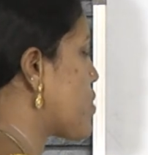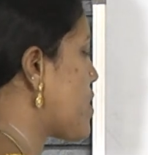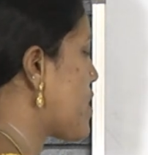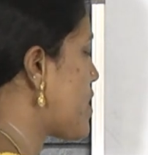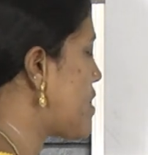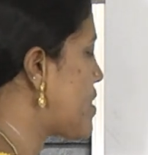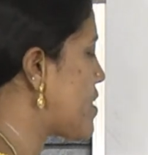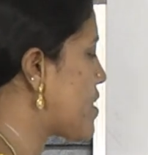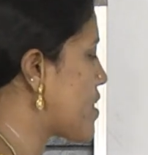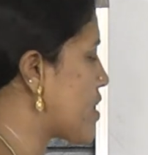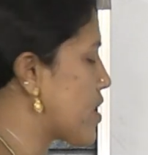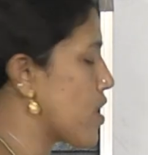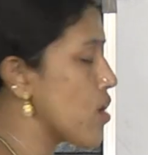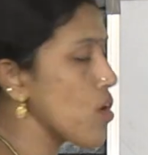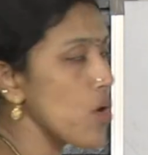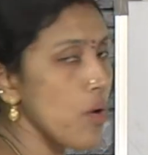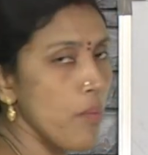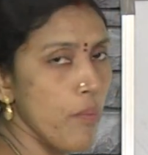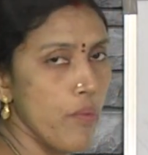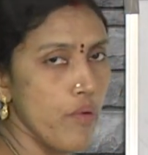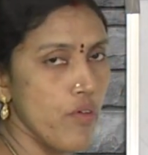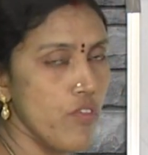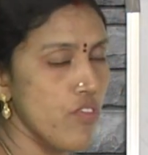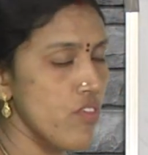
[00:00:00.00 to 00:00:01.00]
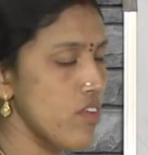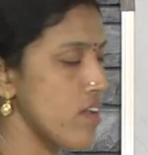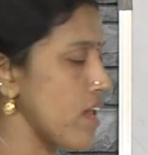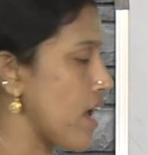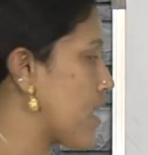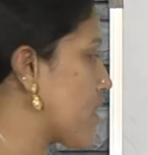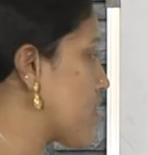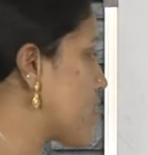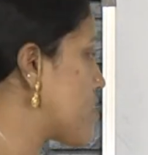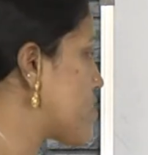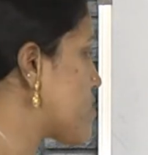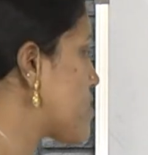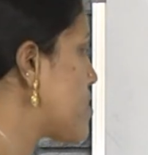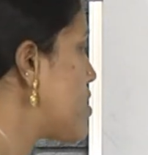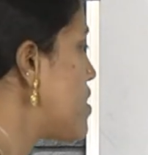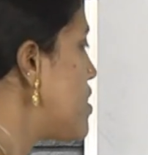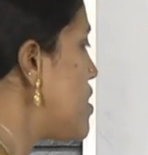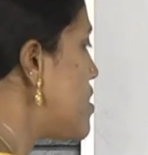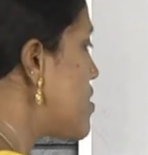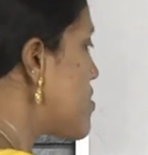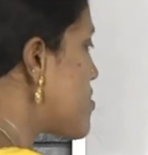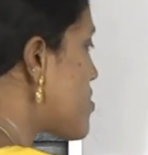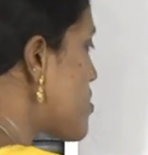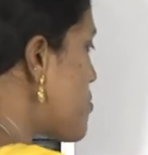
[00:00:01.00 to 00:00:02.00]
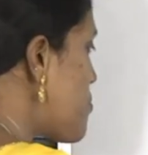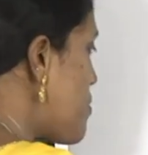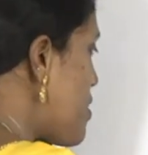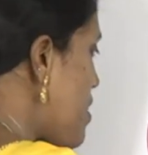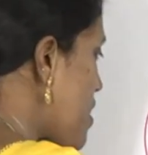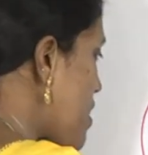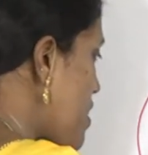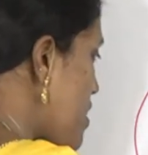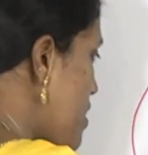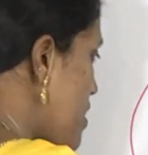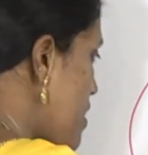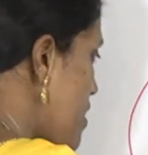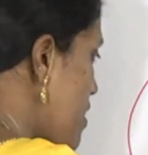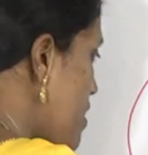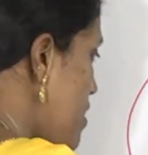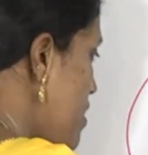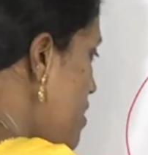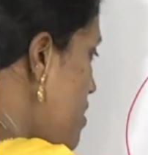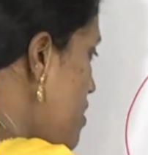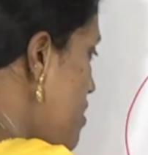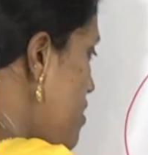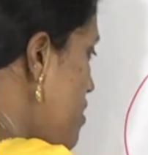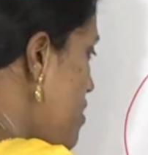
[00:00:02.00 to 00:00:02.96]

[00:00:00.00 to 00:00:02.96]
interior opposite angles. Similarly,